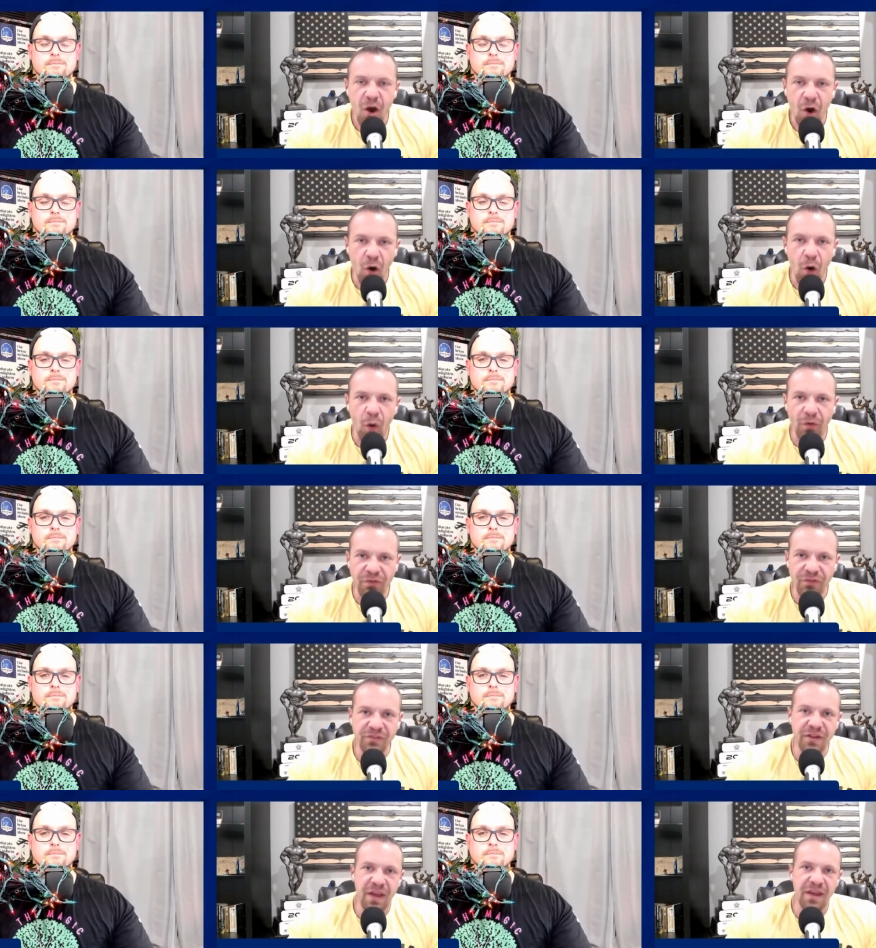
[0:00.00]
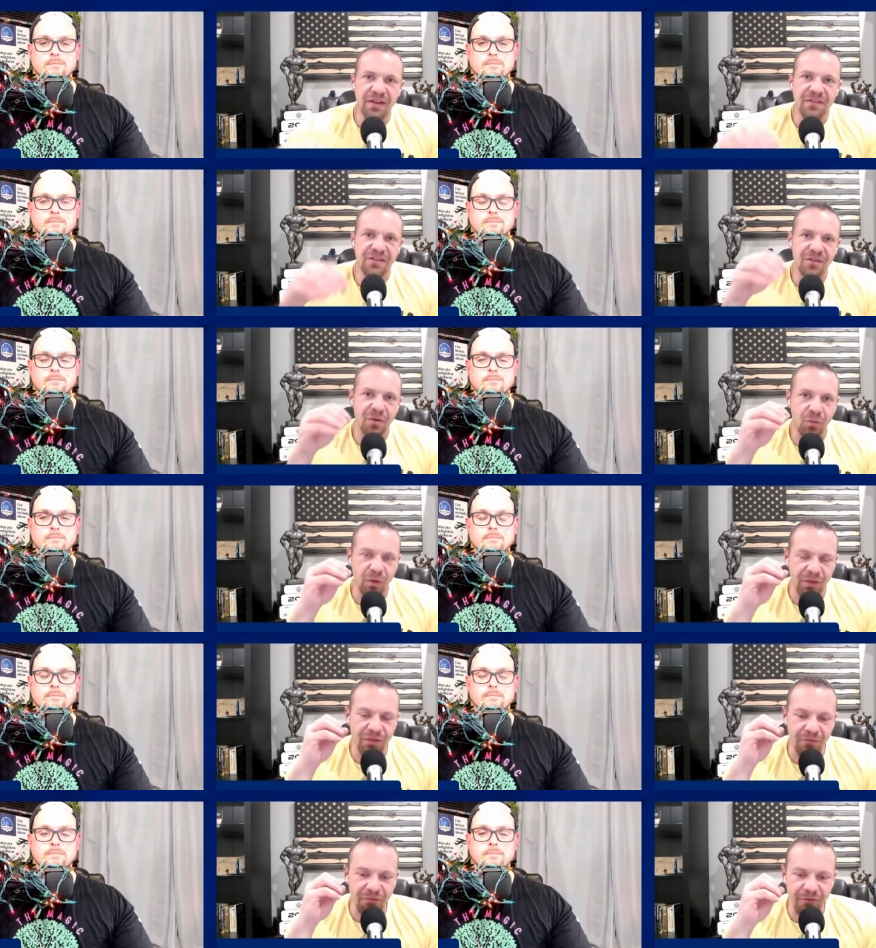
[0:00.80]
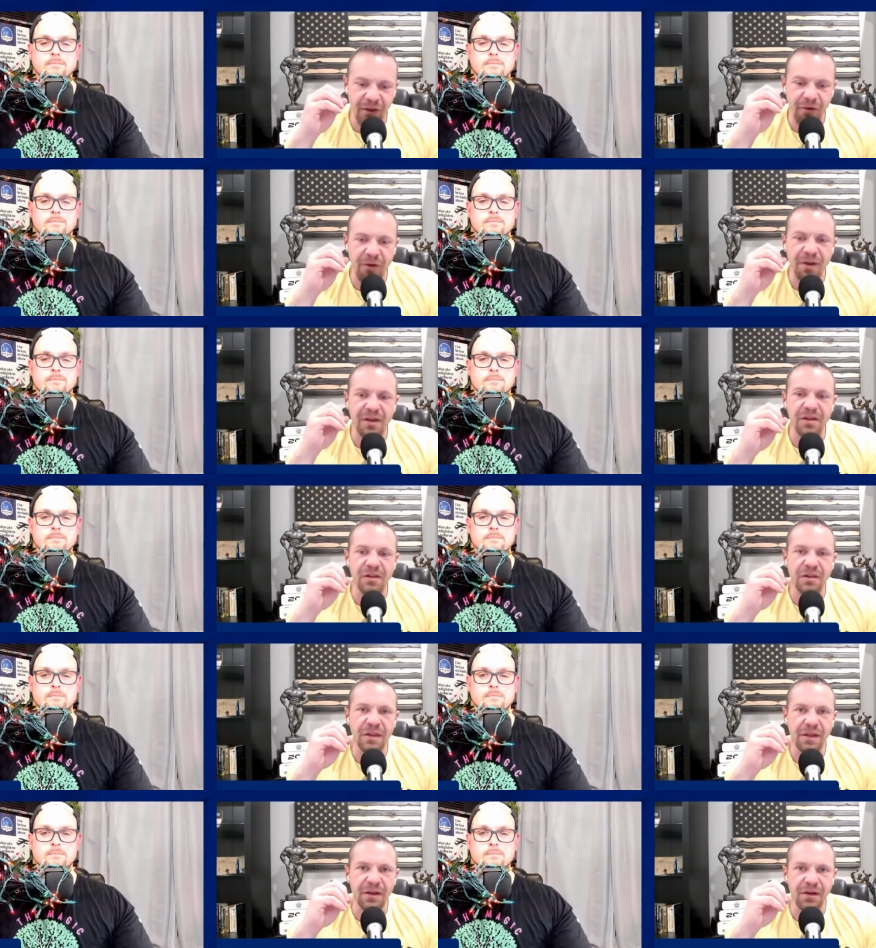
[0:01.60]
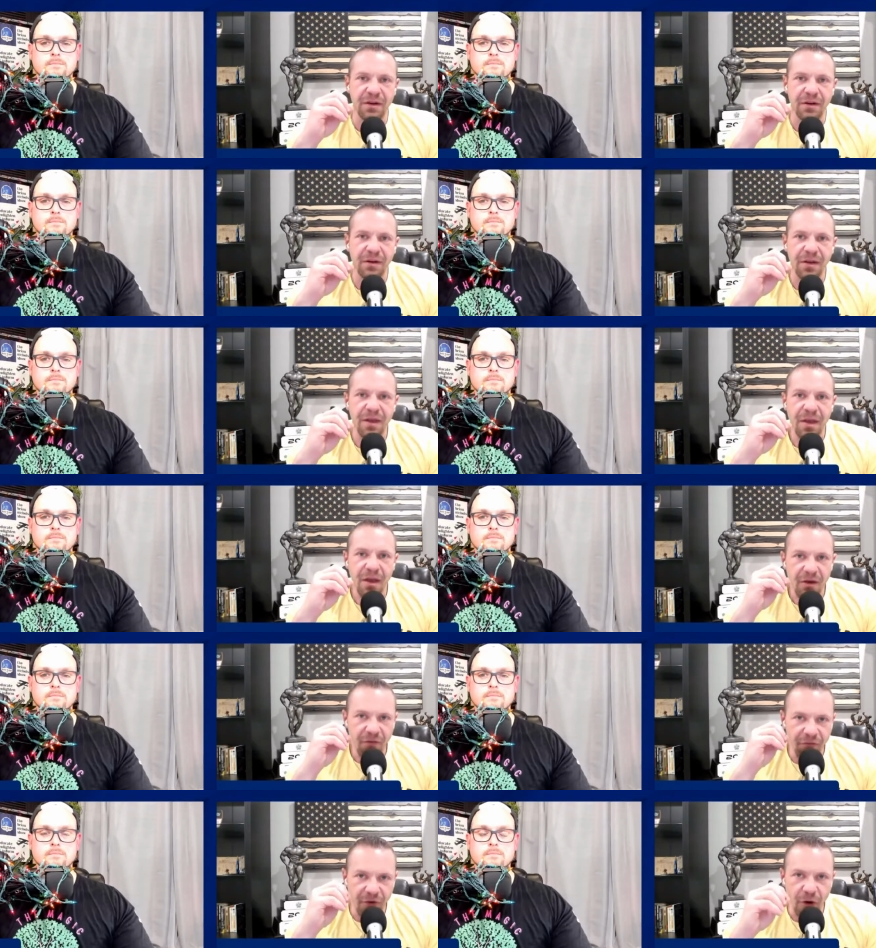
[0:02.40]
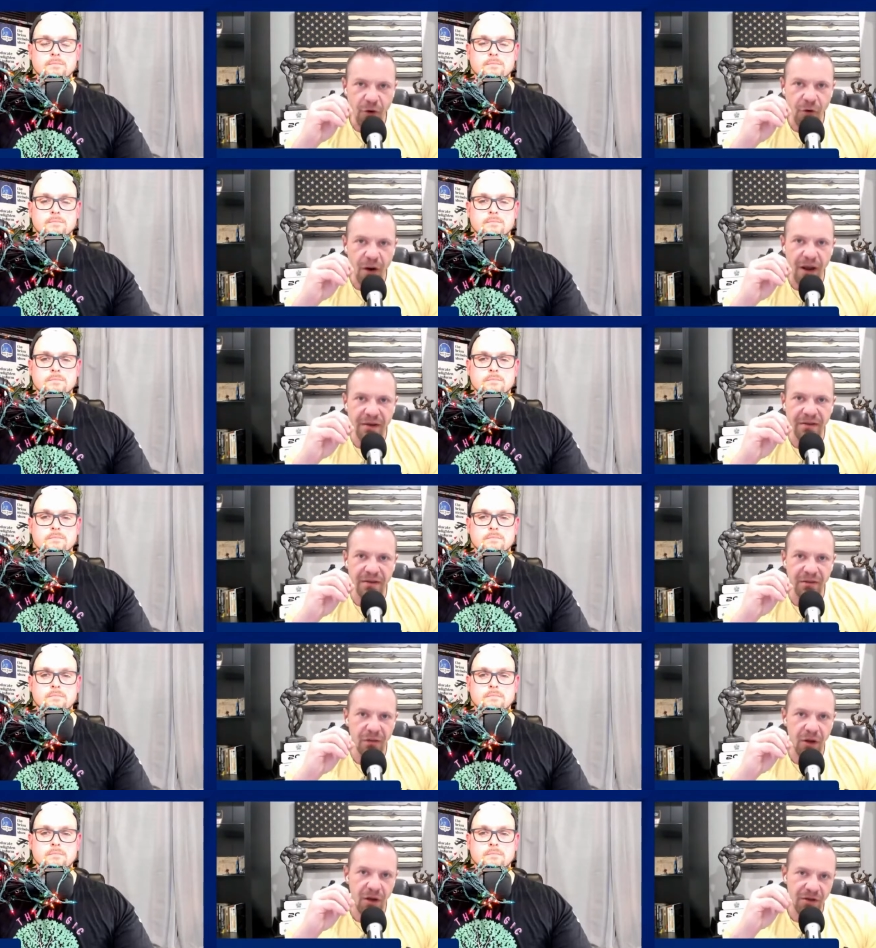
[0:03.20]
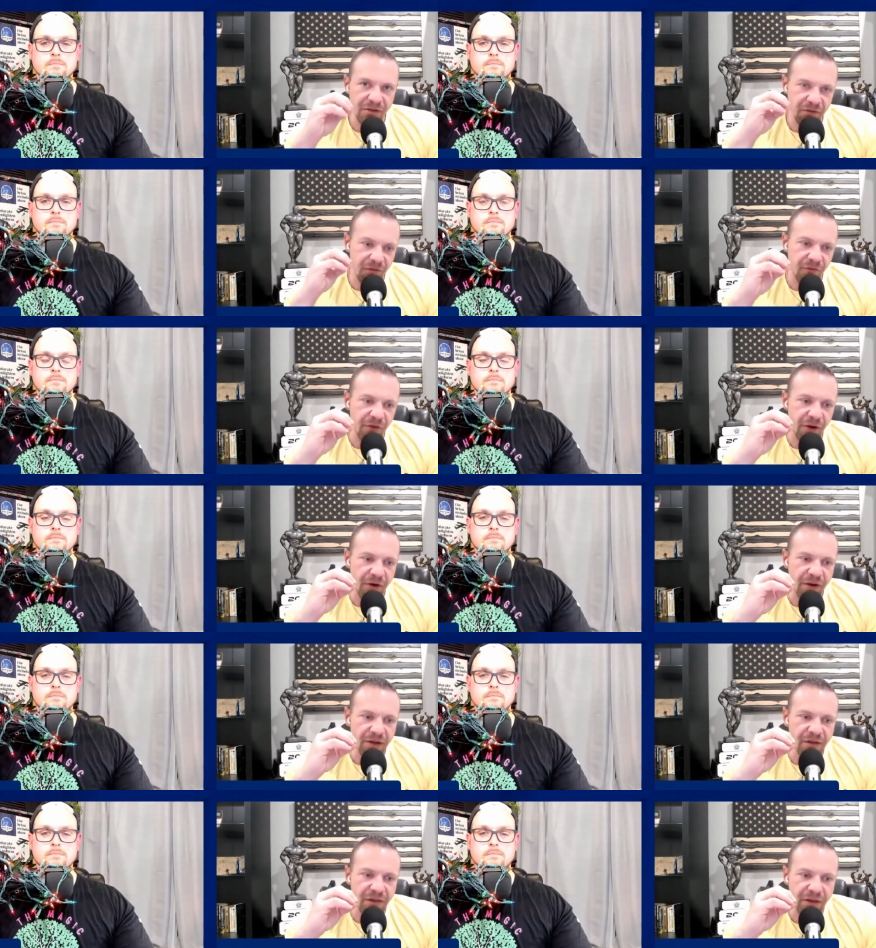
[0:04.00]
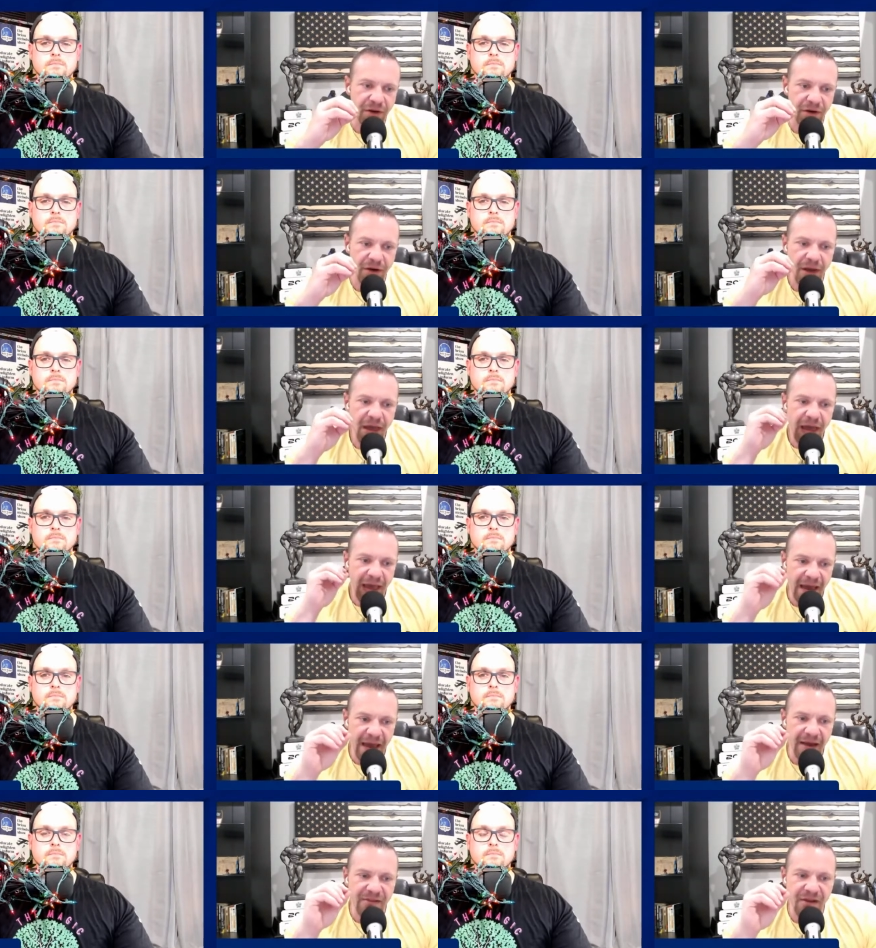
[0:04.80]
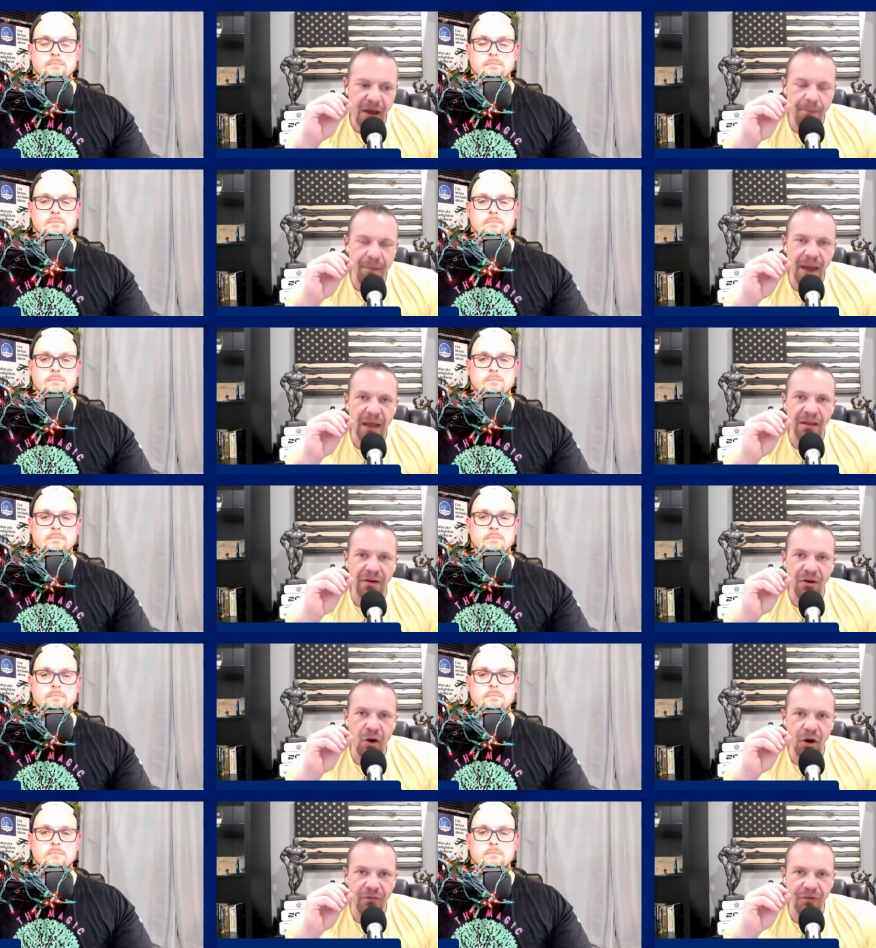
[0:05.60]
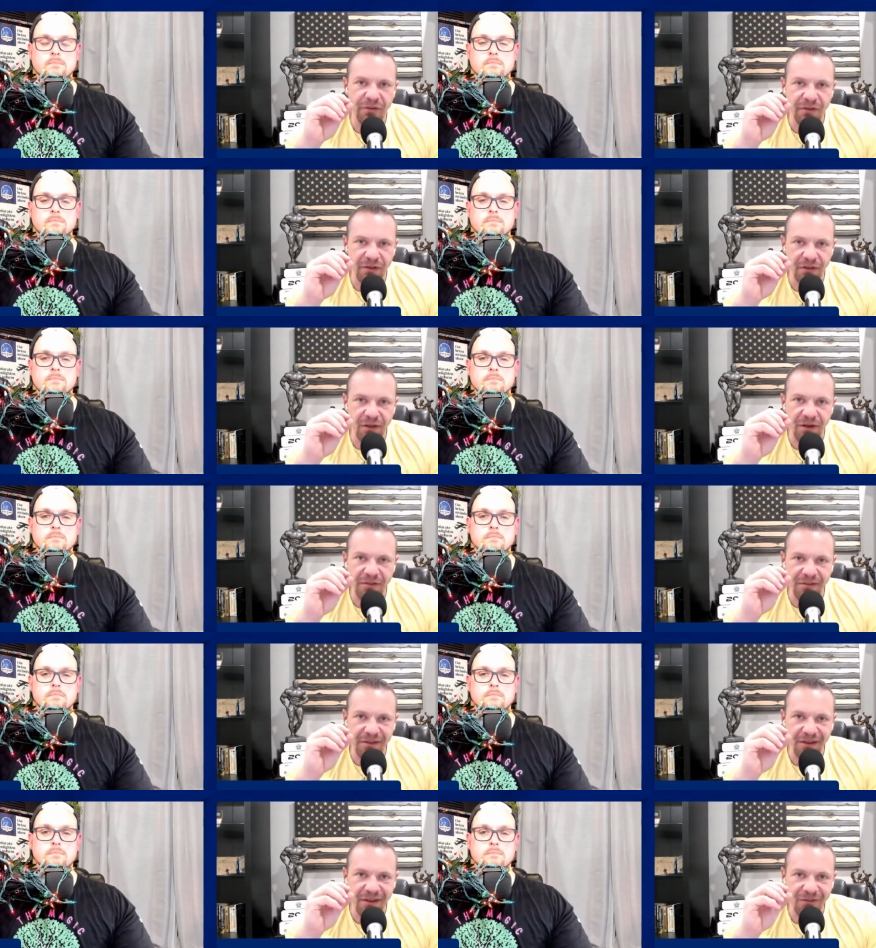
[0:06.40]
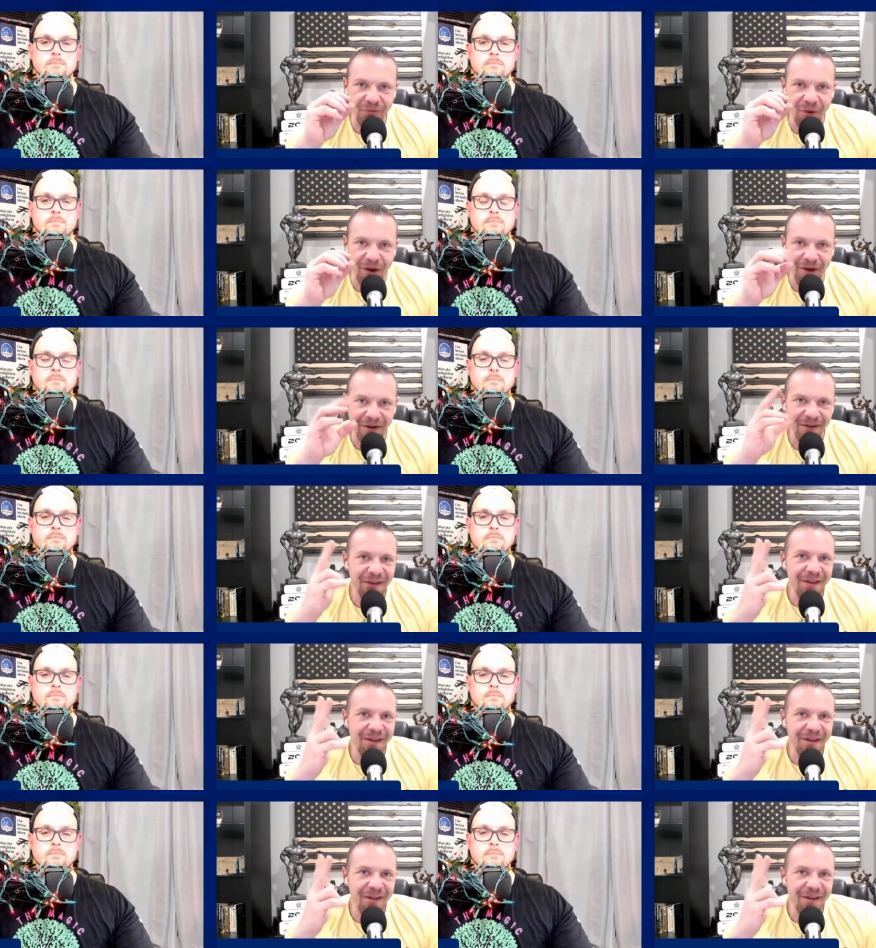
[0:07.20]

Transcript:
Speaker 1: all states with very clear voter ID laws, very clear anti-ballot harvesting laws. And guess what?